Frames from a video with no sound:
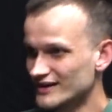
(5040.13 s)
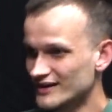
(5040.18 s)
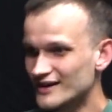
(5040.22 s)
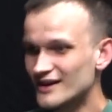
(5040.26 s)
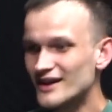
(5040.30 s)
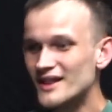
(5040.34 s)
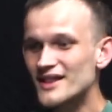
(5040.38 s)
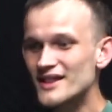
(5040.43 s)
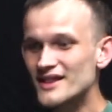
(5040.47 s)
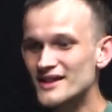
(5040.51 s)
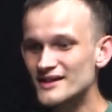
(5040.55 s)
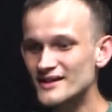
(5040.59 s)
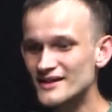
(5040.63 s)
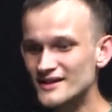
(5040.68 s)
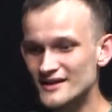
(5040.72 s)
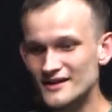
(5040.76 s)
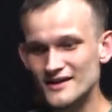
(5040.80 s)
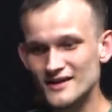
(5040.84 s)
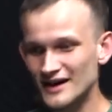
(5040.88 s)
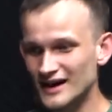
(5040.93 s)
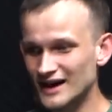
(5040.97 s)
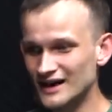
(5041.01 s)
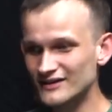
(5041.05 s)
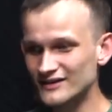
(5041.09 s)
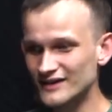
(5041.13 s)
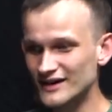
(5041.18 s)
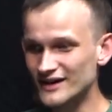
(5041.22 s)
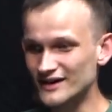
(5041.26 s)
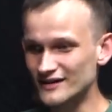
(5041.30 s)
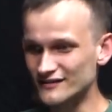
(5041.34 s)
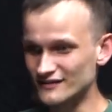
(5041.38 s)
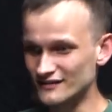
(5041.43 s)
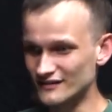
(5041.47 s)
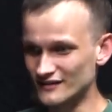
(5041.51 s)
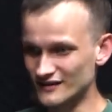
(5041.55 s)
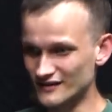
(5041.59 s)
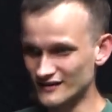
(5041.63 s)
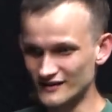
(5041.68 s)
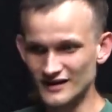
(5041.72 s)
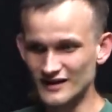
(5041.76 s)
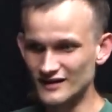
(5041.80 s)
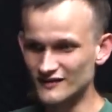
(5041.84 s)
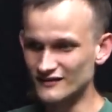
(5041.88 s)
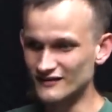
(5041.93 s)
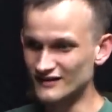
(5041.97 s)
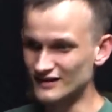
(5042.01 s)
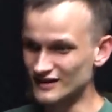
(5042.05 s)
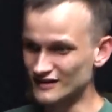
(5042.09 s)
it's, I think, a
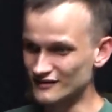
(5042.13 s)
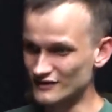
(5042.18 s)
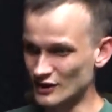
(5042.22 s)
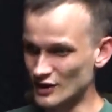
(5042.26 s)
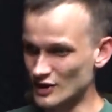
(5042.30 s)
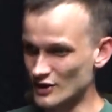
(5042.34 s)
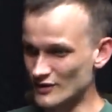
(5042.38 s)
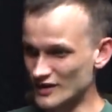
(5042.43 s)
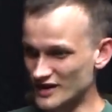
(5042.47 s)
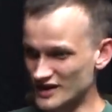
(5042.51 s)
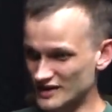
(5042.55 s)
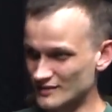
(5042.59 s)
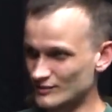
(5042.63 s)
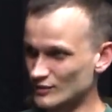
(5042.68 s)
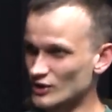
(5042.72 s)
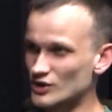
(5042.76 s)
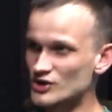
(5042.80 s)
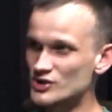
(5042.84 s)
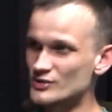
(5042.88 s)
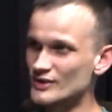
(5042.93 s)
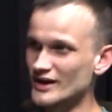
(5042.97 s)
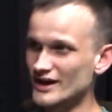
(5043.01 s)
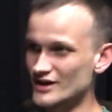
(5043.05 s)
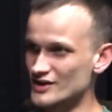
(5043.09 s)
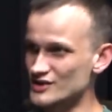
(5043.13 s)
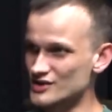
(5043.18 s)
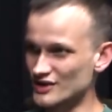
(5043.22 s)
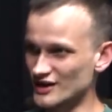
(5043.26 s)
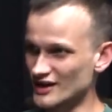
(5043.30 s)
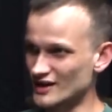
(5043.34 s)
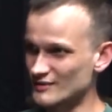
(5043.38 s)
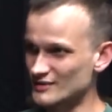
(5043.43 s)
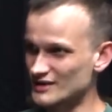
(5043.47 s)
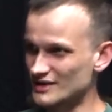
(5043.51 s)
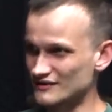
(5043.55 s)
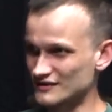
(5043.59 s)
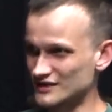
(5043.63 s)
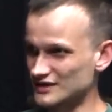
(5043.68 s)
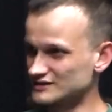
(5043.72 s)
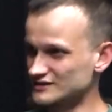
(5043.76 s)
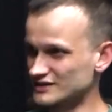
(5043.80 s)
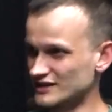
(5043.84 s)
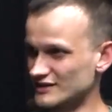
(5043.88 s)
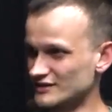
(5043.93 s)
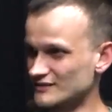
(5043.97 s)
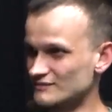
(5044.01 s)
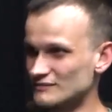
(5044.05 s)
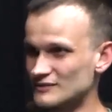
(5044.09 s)
very reasonable strategy, and I'm
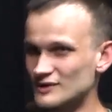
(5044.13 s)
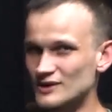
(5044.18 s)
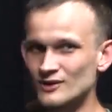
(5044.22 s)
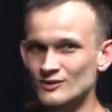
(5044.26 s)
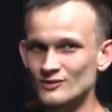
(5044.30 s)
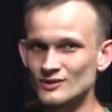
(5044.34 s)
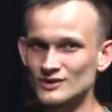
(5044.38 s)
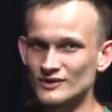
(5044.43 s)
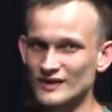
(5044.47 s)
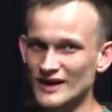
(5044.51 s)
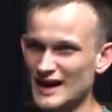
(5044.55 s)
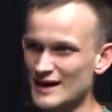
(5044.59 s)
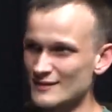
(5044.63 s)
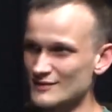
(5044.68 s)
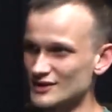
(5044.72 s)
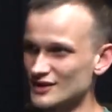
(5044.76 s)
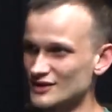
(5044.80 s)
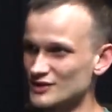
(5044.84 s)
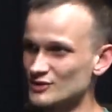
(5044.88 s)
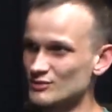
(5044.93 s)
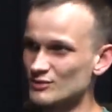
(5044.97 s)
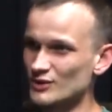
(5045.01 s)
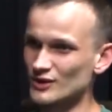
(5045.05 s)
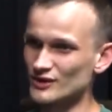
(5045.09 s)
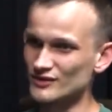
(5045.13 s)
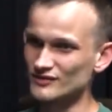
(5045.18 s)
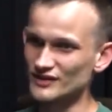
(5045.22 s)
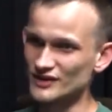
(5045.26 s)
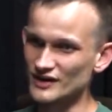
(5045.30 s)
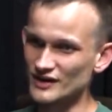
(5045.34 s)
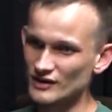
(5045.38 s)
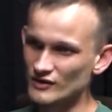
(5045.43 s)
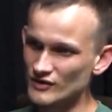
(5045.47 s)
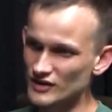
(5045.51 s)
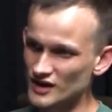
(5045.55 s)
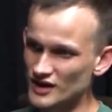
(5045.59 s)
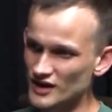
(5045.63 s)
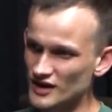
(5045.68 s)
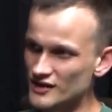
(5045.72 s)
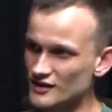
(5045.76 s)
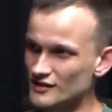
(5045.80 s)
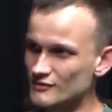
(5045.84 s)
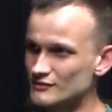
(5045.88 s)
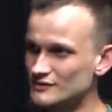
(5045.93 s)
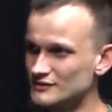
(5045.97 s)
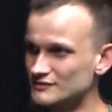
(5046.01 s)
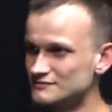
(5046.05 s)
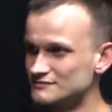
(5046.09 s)
definitely really happy that they're part of the
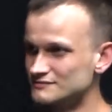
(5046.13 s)
ecosystem.